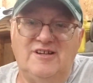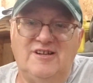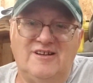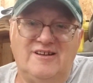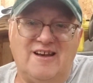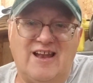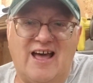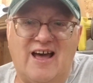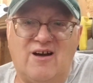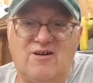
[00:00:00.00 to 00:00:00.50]

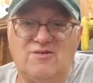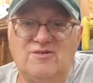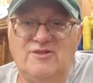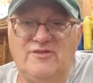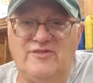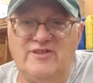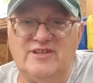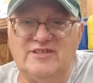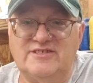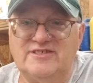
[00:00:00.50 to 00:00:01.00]
Now
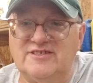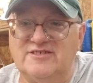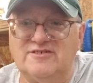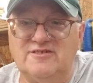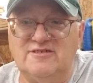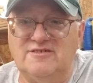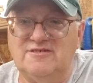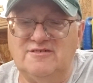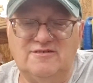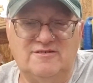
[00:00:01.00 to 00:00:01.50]
this
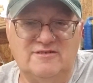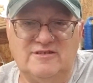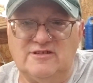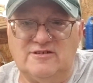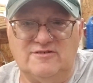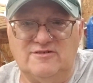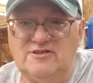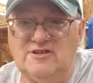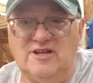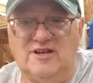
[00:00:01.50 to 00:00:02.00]
is, you're
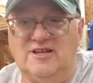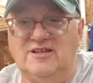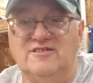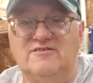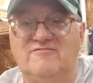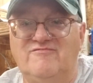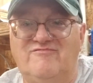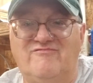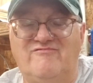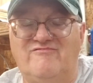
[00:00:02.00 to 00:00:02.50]
going to get
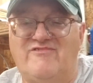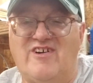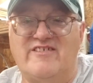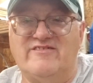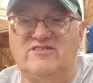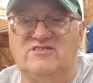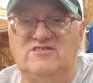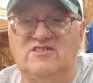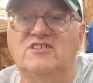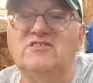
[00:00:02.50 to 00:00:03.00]
5
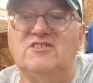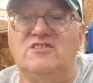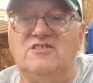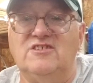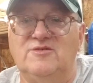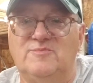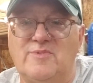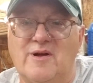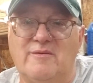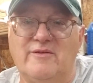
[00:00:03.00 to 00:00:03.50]
or 6 of
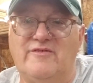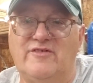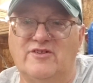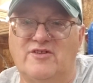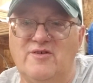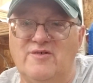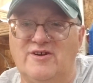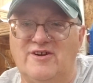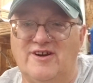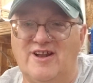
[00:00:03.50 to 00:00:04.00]
these probably for
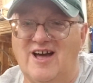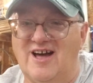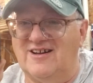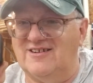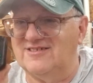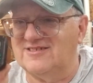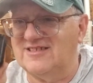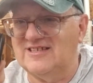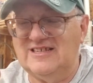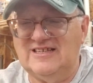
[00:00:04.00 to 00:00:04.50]

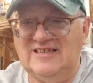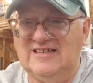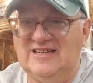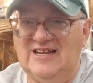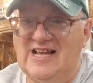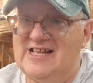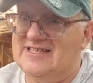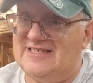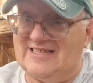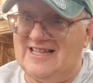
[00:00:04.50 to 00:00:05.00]
$200.
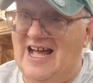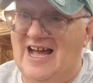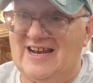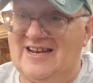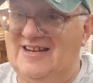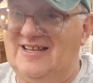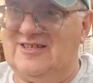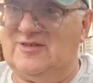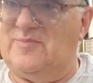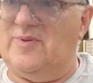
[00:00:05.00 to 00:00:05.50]
It's not
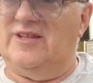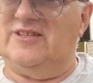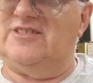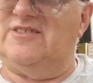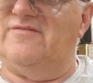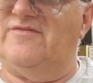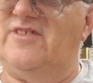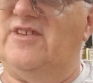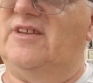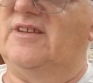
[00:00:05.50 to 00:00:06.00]
an
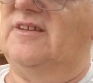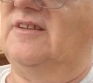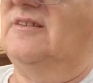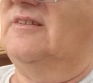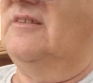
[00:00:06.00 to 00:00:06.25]
expensive thing.